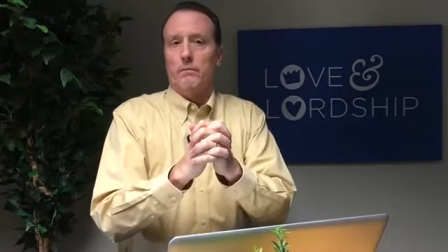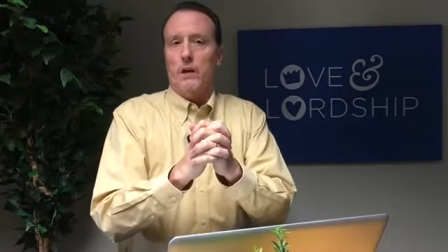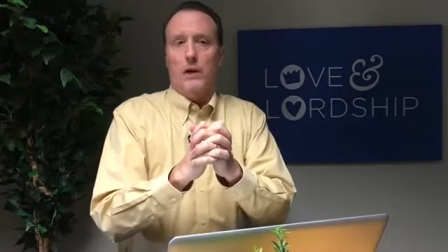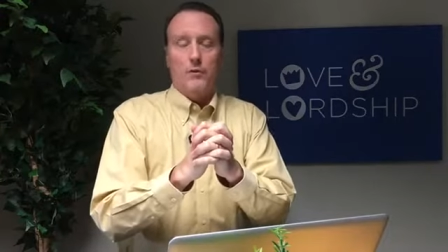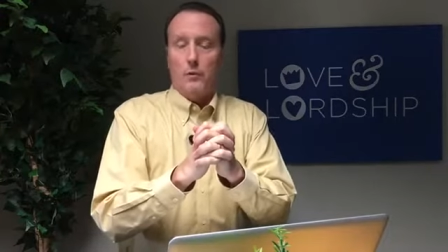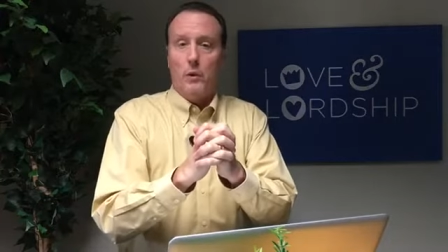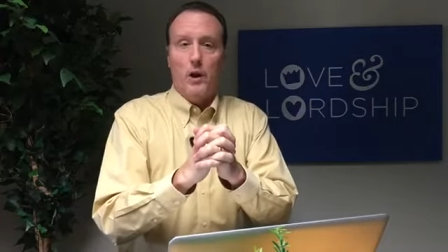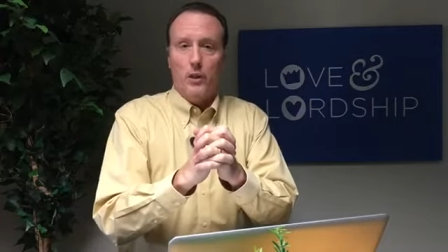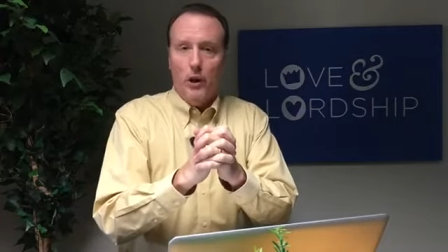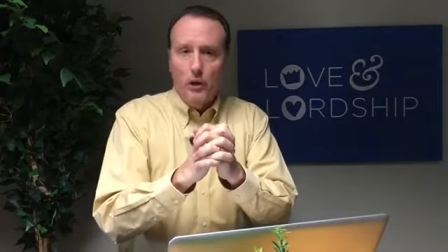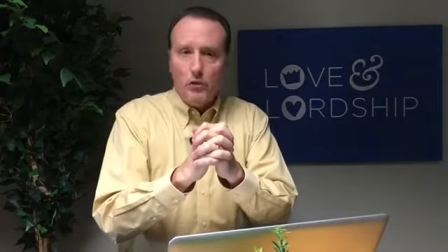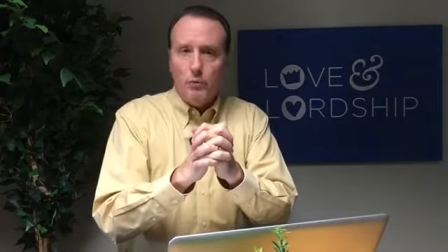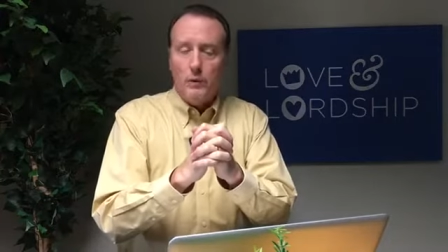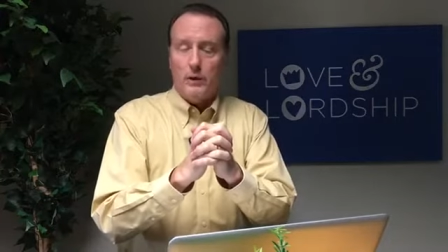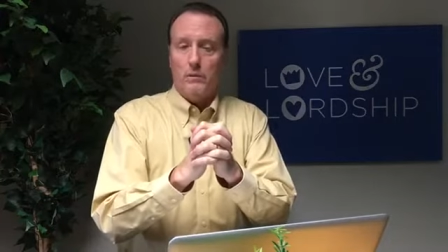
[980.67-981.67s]
Every one of
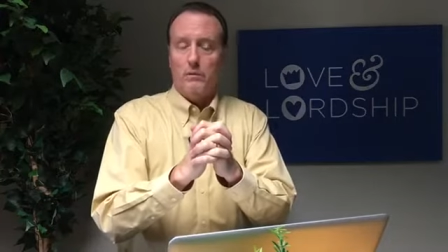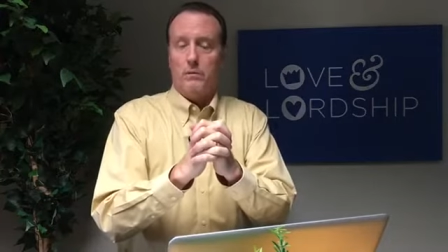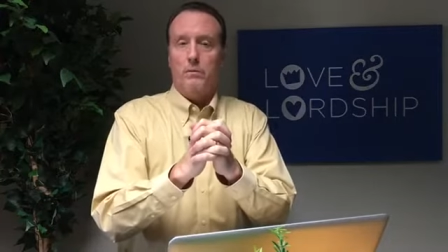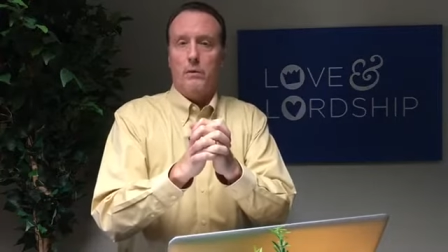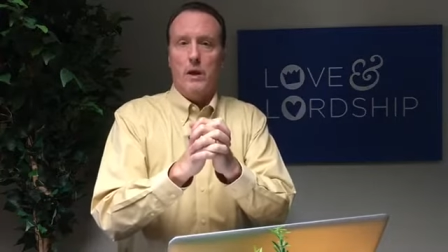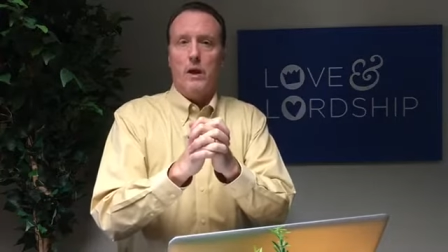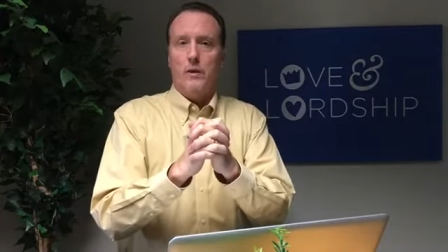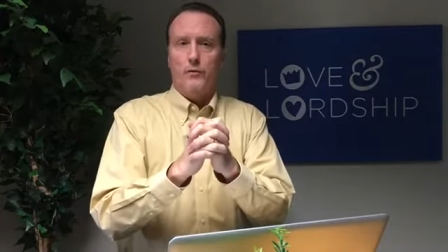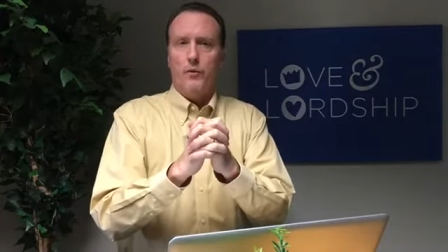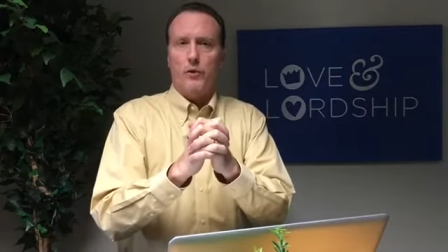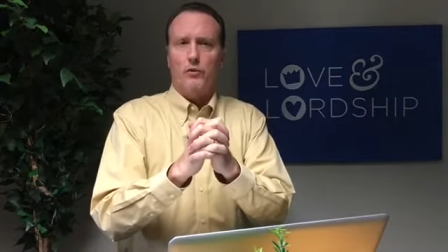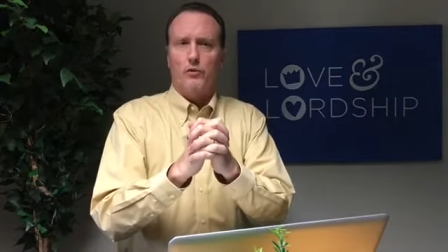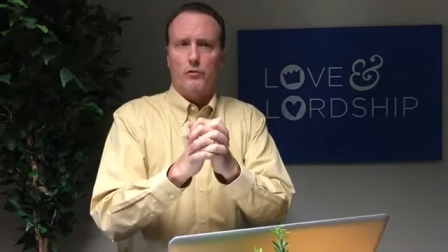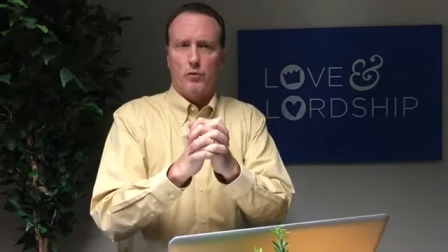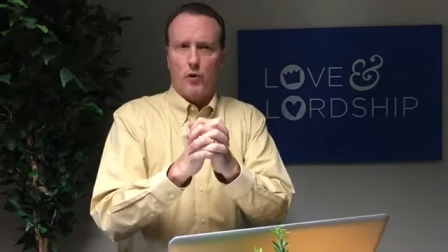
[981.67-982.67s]
those we If
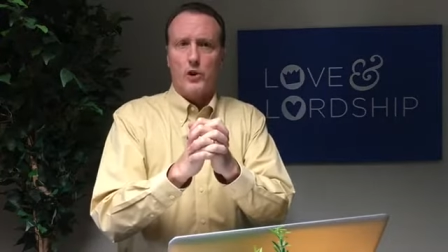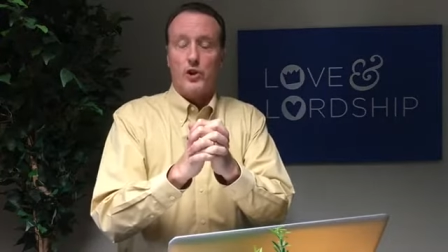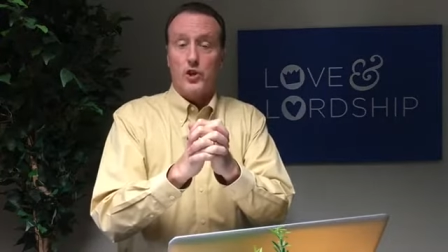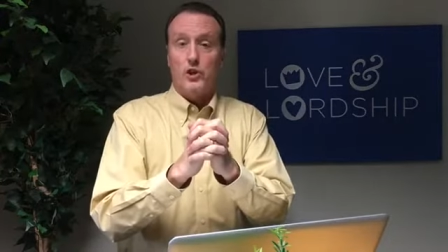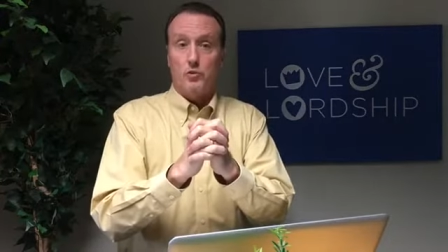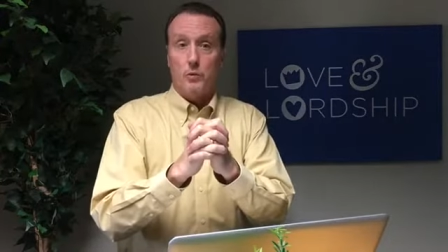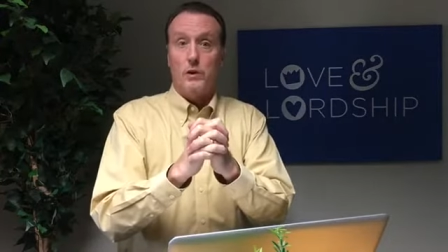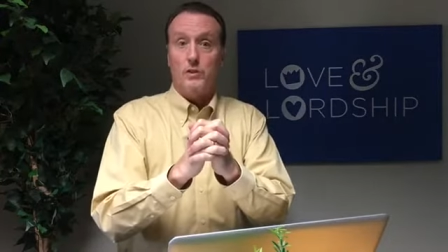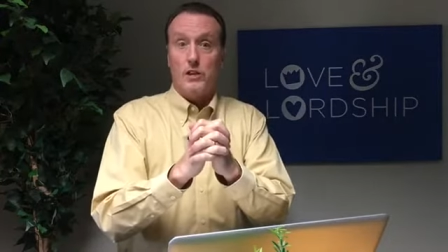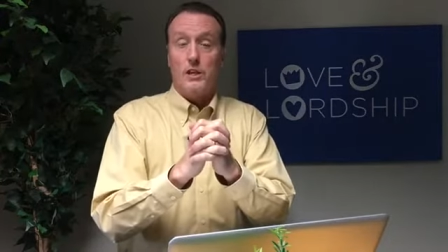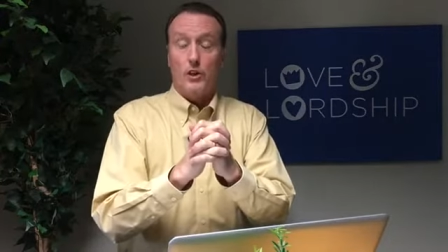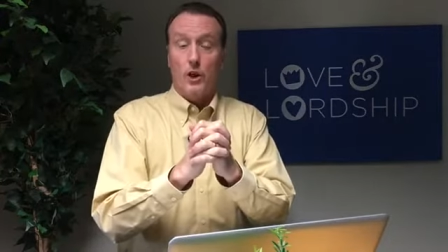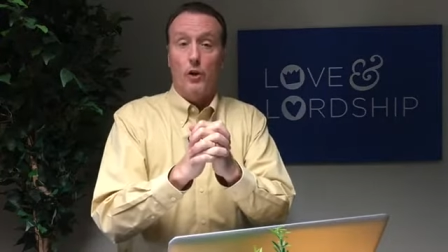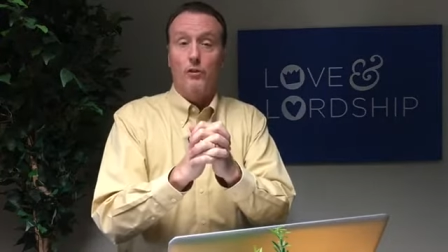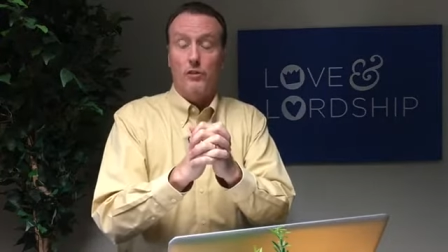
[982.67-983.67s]
we're Christians, we see
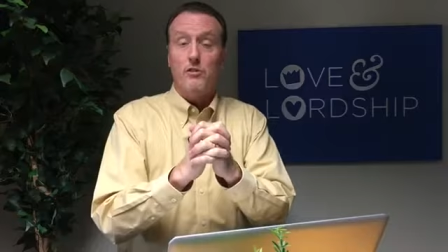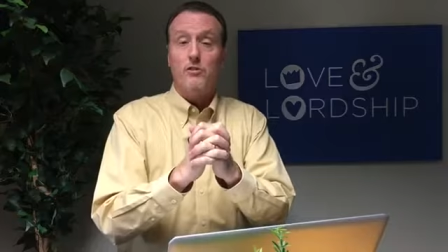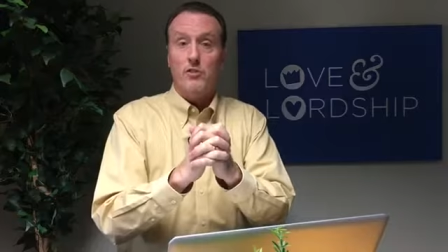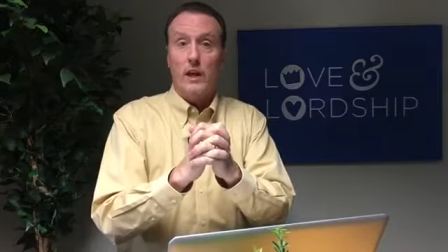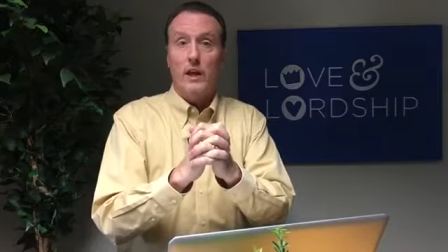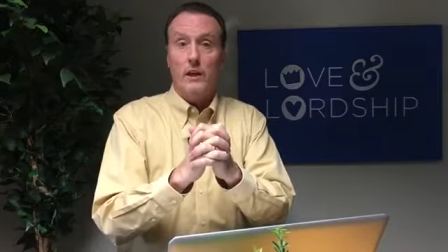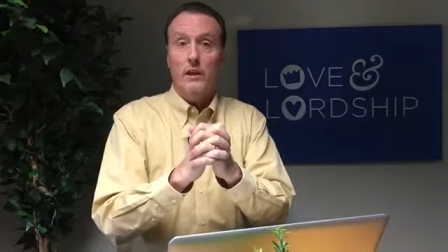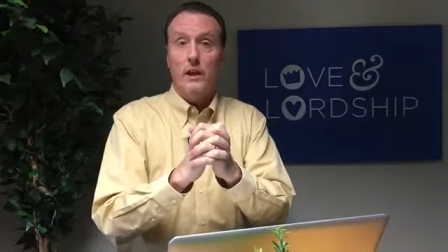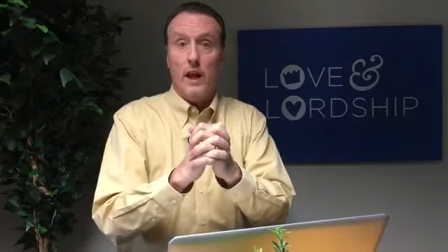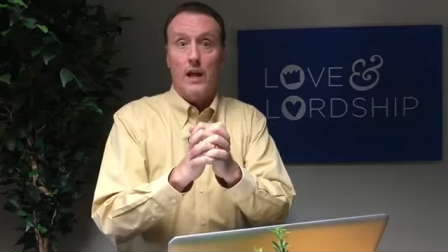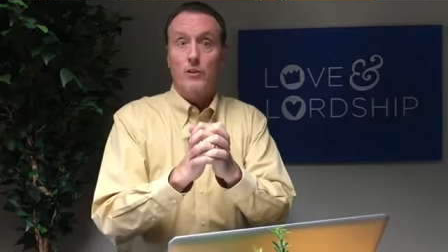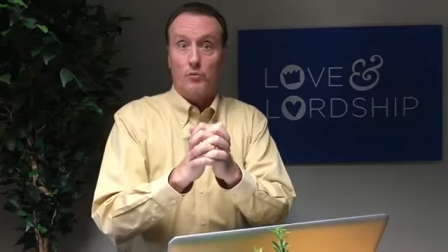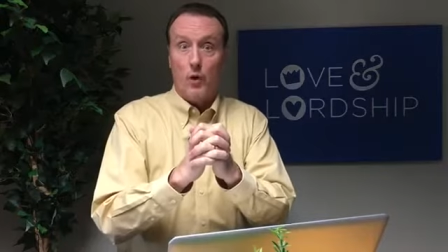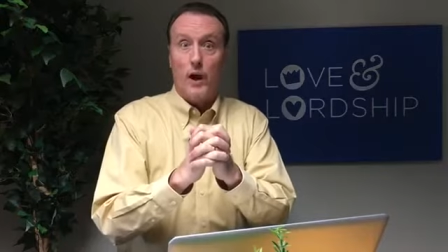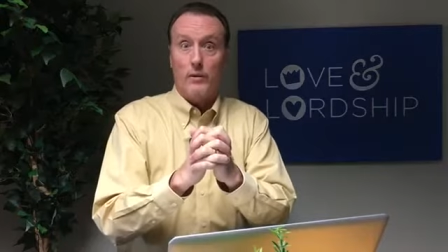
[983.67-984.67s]
those as sin,
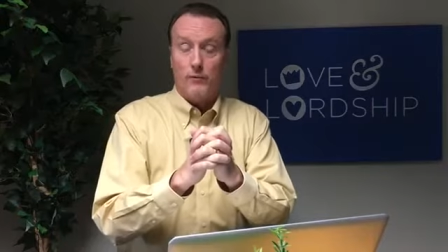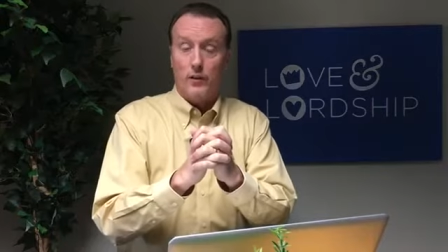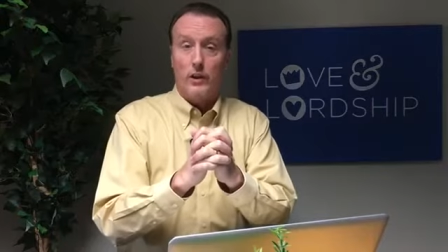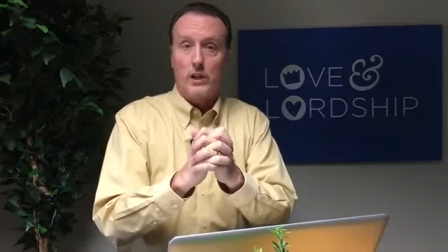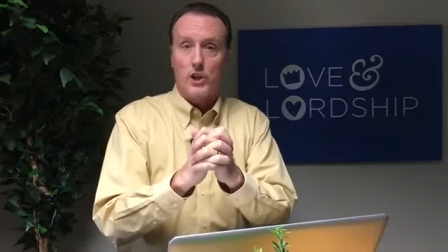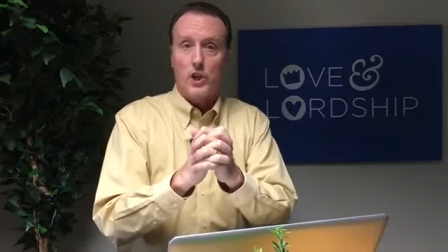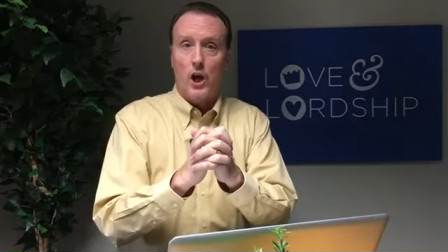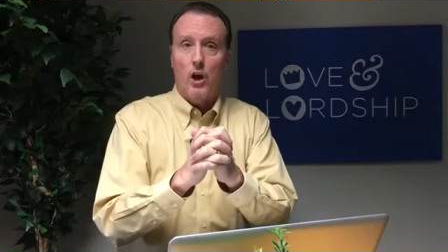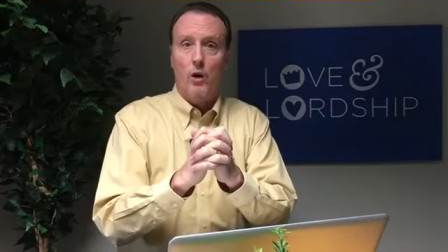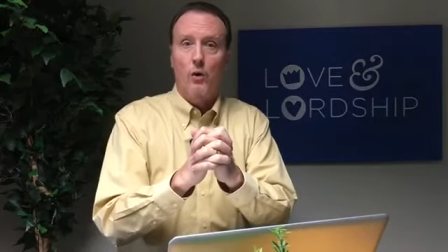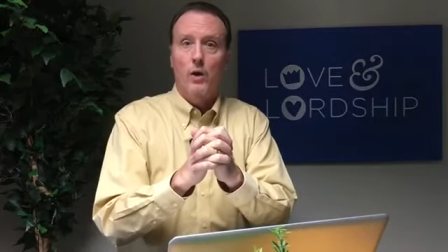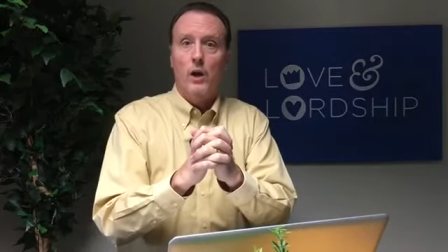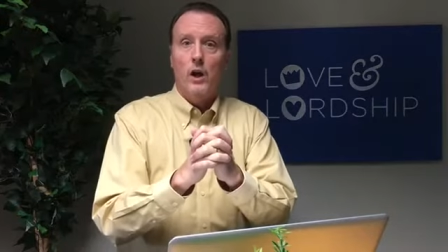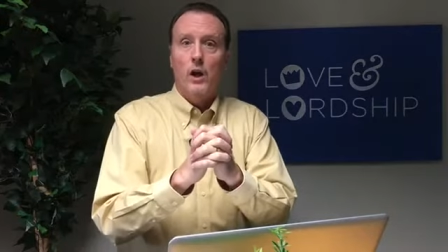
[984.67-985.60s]
and rightfully so.